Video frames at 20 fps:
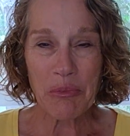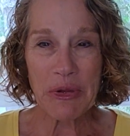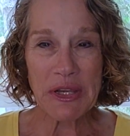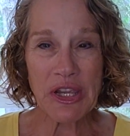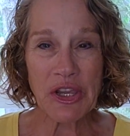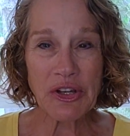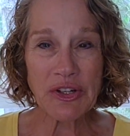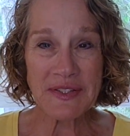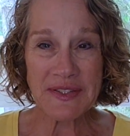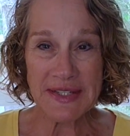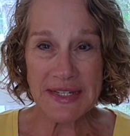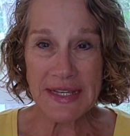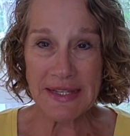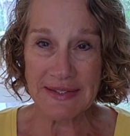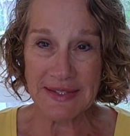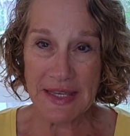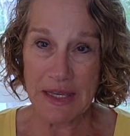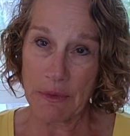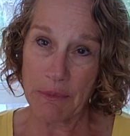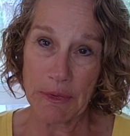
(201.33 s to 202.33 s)
But here's an
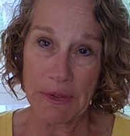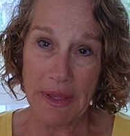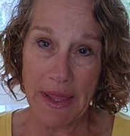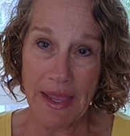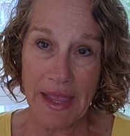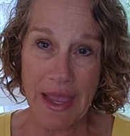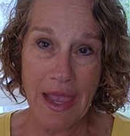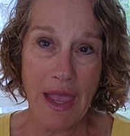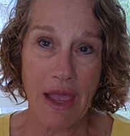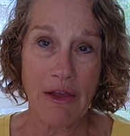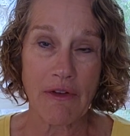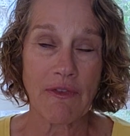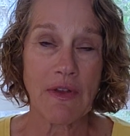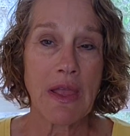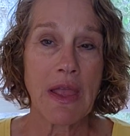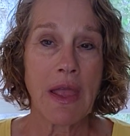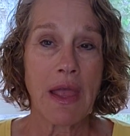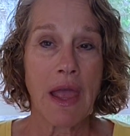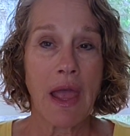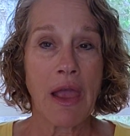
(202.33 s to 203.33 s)
example I have.
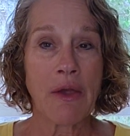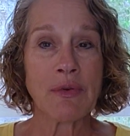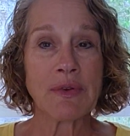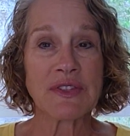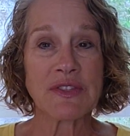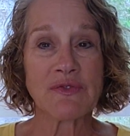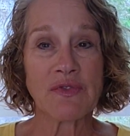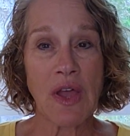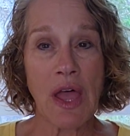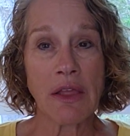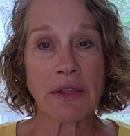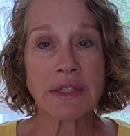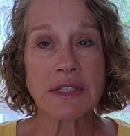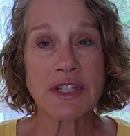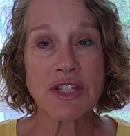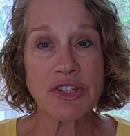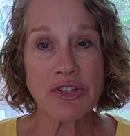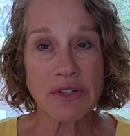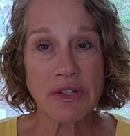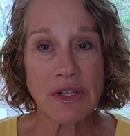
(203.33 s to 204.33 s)
I was
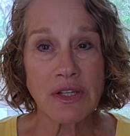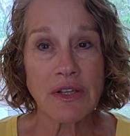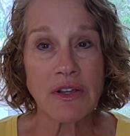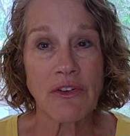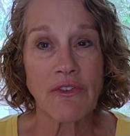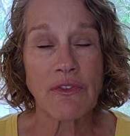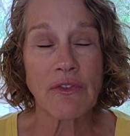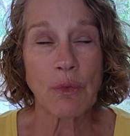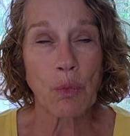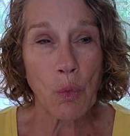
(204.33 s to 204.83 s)
volunteering